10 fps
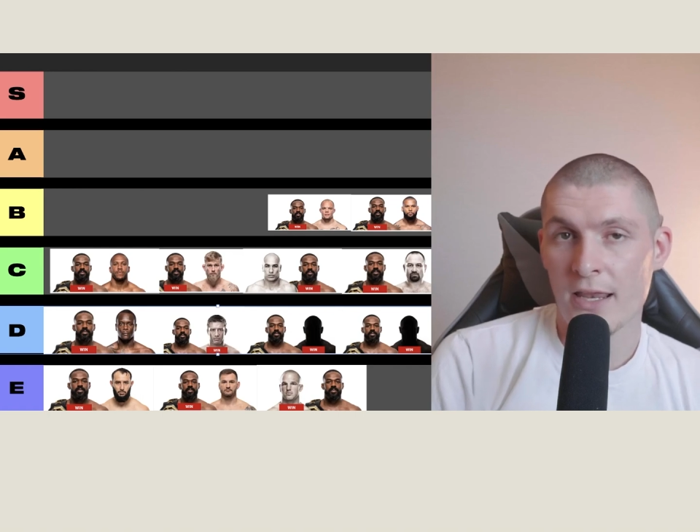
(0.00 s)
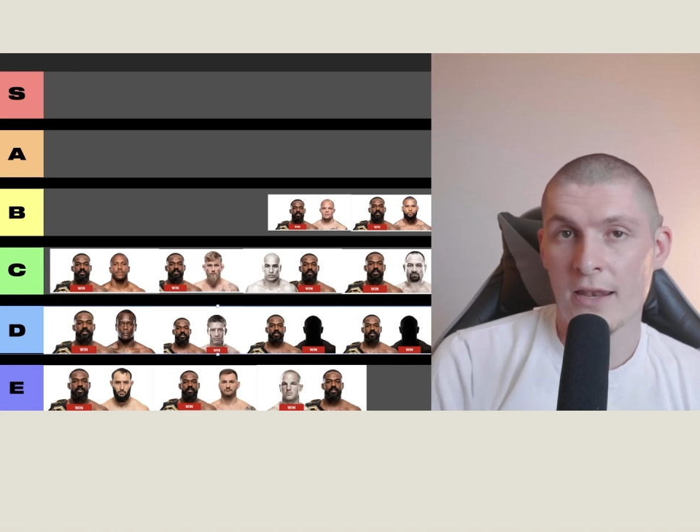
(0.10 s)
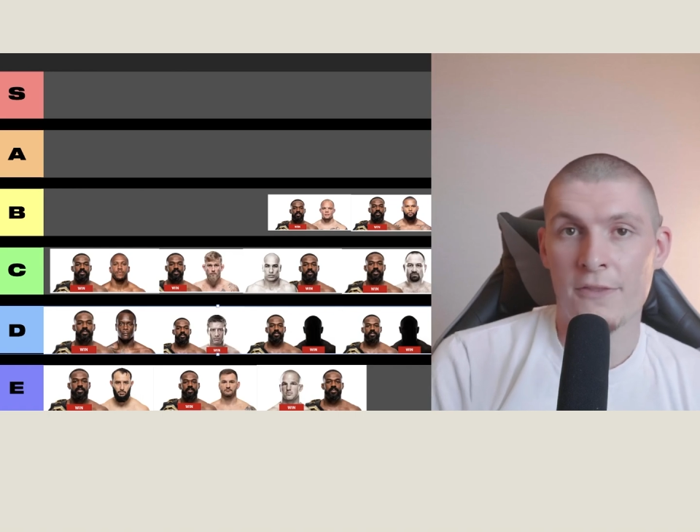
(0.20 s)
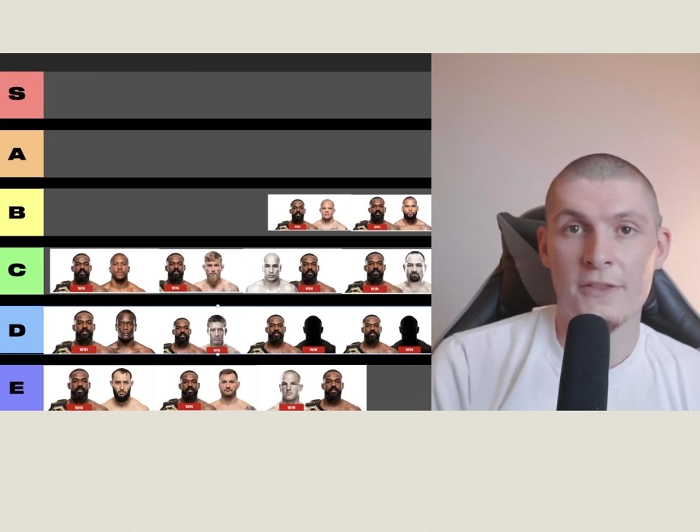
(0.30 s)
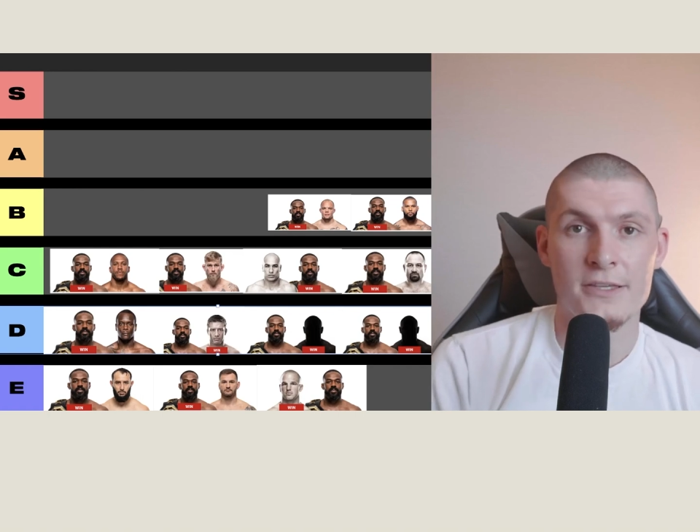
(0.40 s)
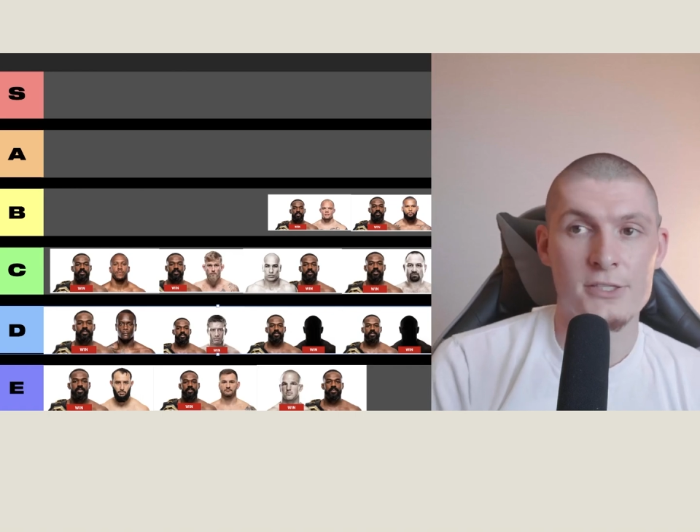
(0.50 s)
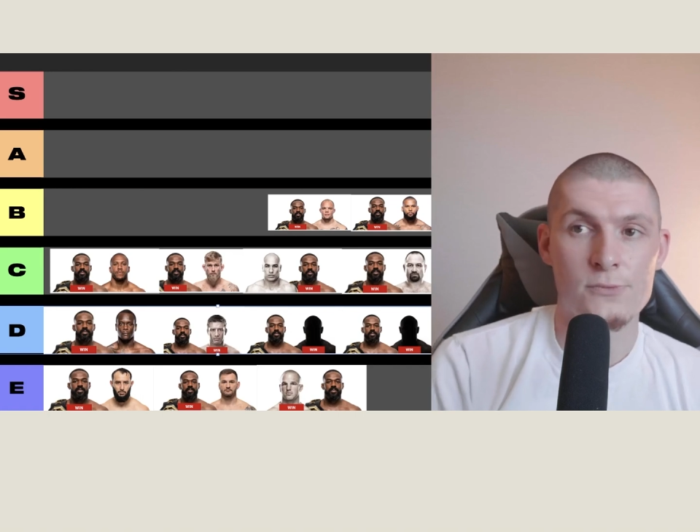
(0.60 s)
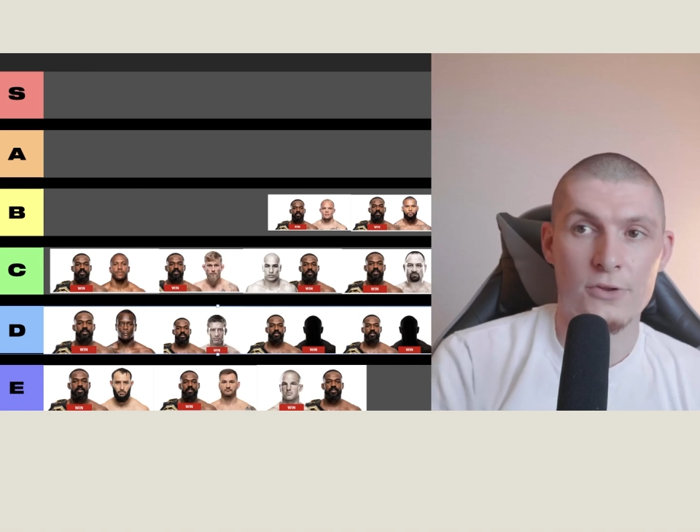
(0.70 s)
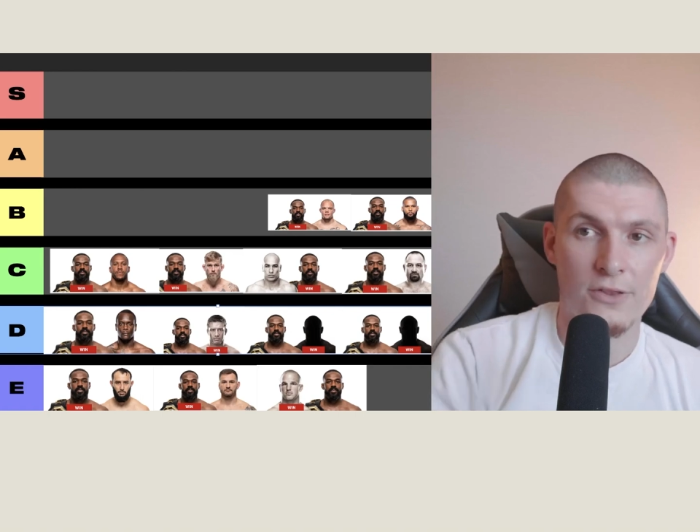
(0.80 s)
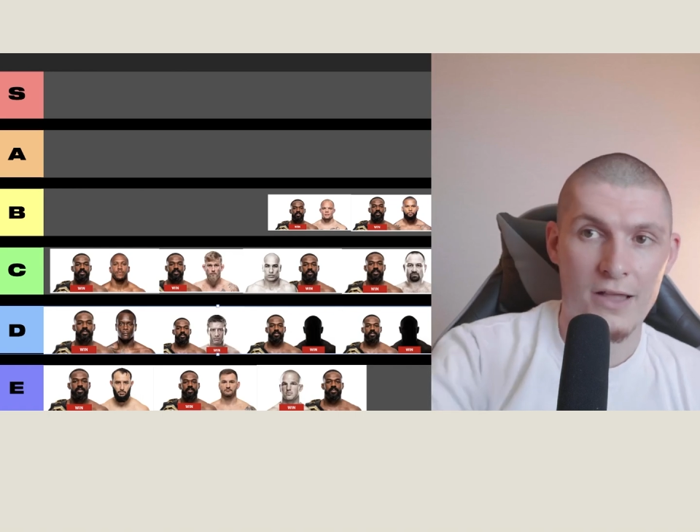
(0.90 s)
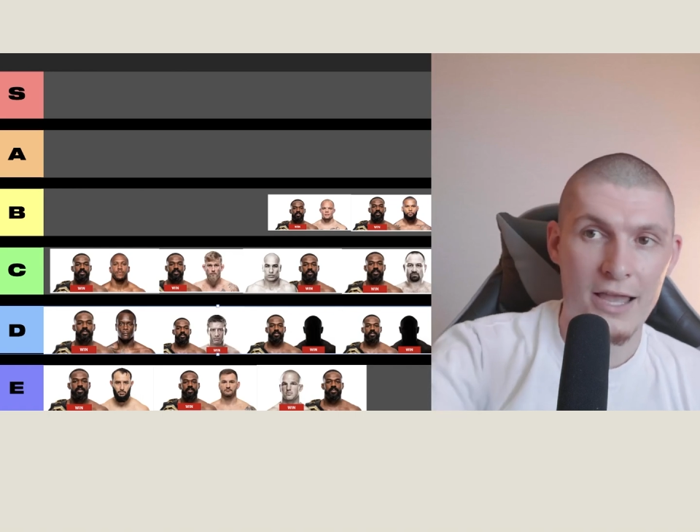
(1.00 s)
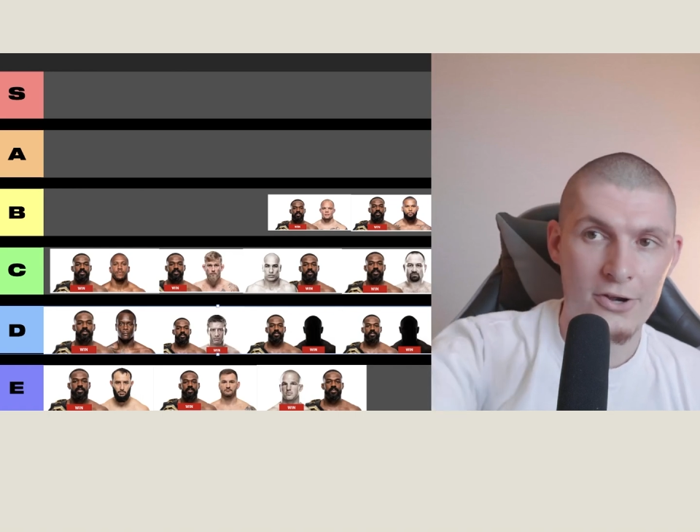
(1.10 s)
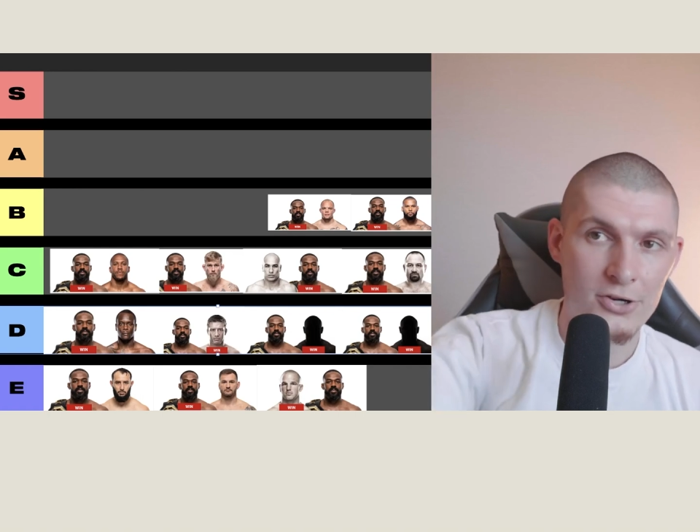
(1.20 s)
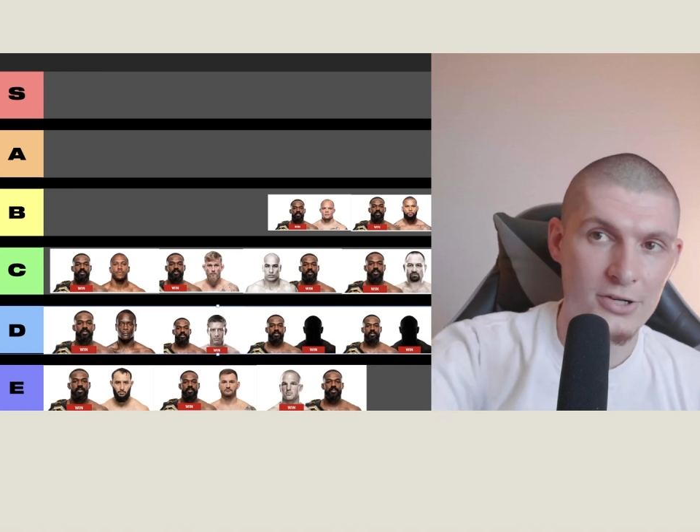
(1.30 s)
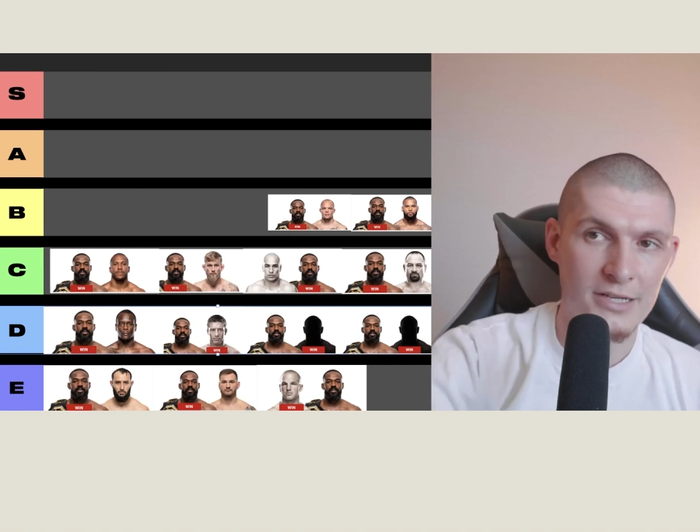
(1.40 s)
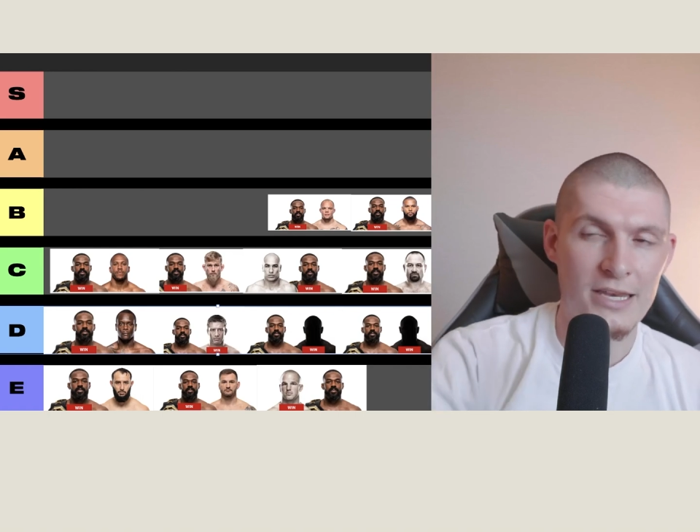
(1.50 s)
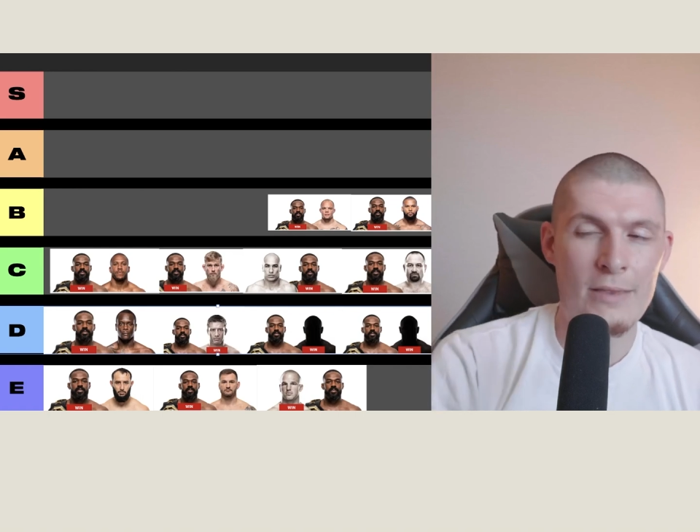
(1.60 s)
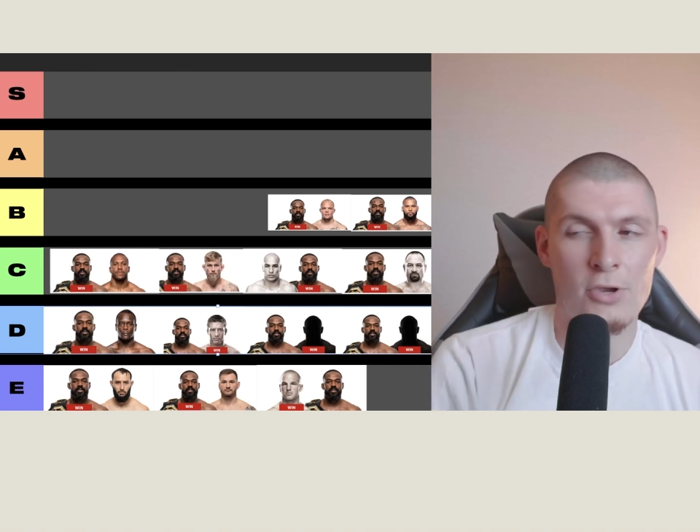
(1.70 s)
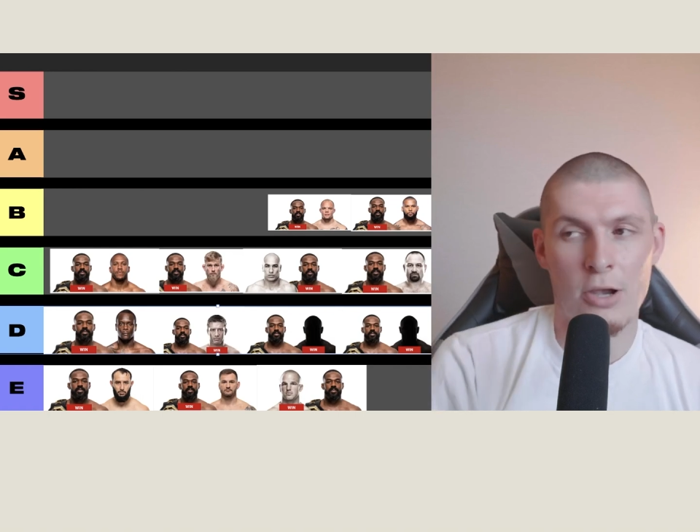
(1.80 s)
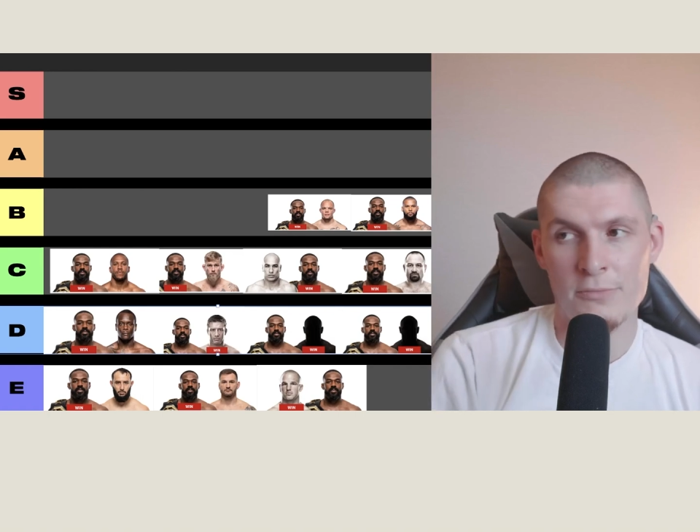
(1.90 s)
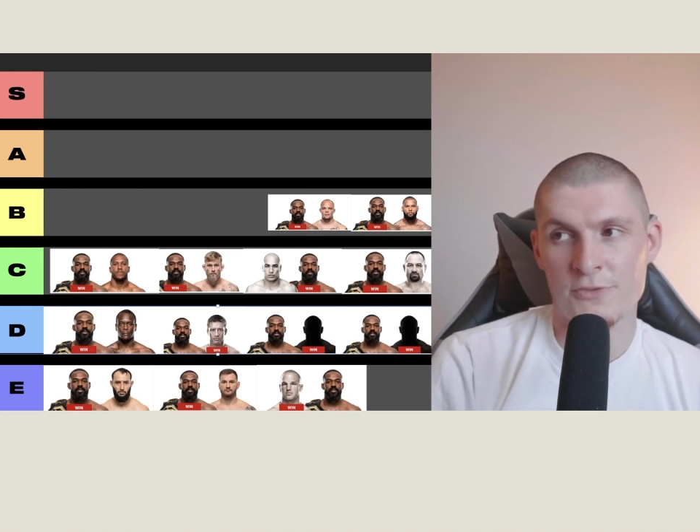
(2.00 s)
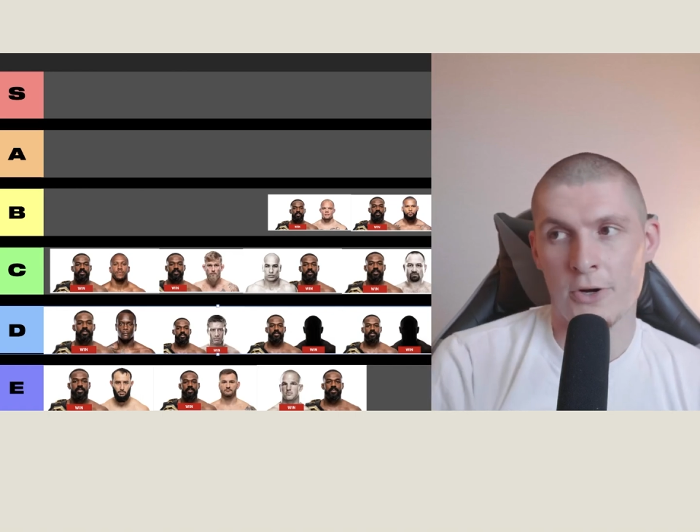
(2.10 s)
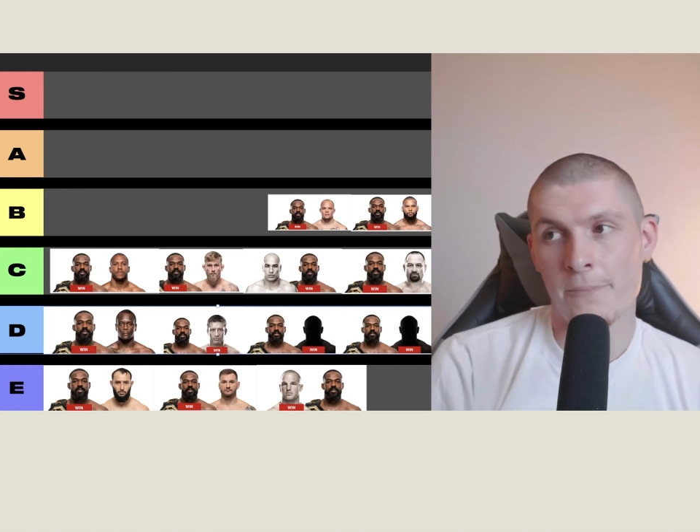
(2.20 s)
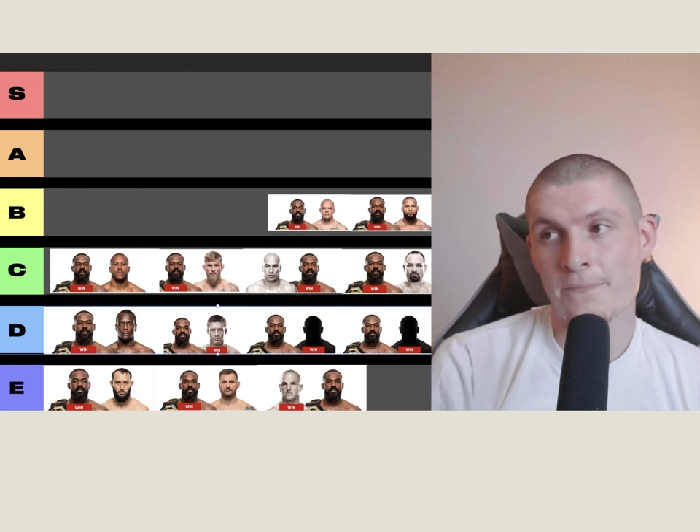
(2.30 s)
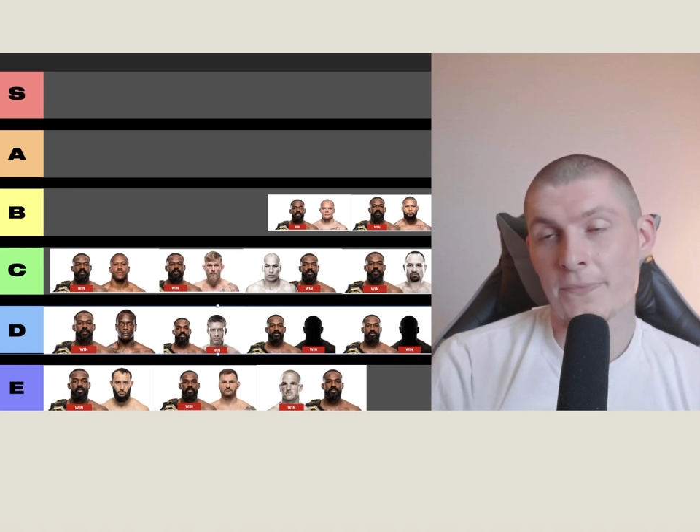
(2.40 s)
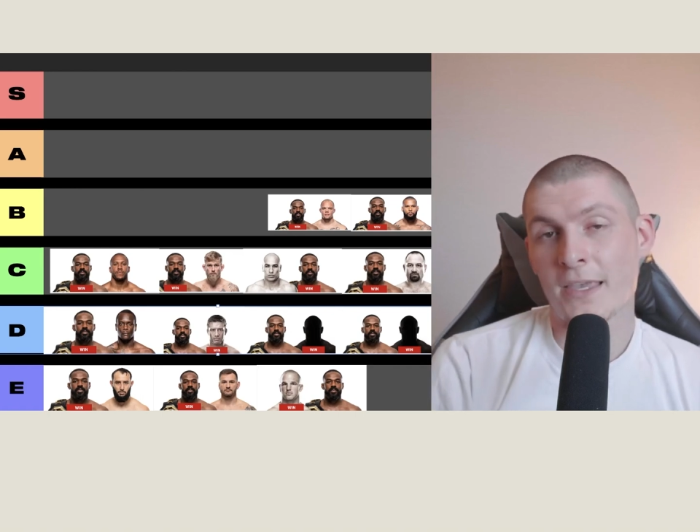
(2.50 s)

and I think this is where the Lionheart nickname comes from.